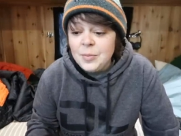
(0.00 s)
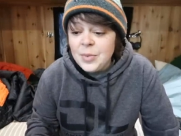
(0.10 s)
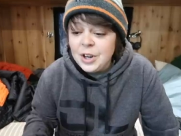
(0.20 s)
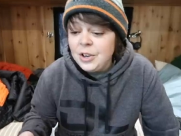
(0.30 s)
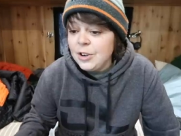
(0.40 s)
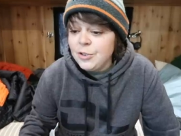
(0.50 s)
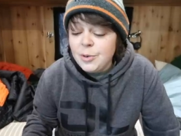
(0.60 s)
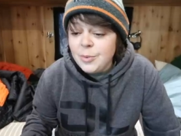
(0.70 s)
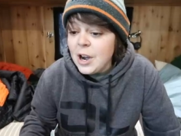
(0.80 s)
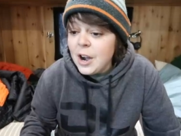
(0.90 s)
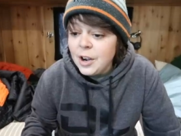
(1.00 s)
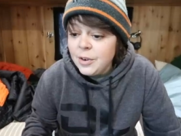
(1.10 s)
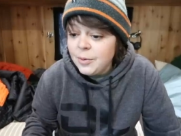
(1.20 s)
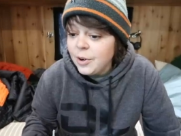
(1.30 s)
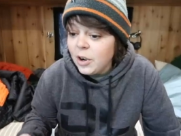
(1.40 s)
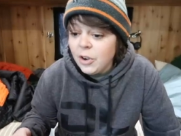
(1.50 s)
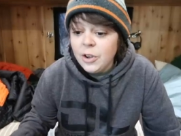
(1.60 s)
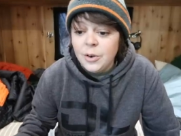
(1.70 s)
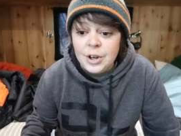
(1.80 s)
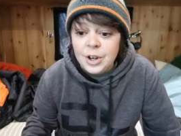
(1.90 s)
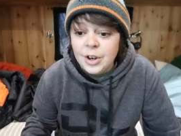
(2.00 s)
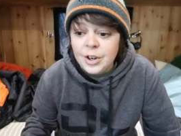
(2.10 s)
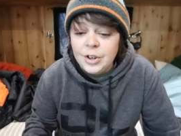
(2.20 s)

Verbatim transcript: me Christian Brandon we're all out here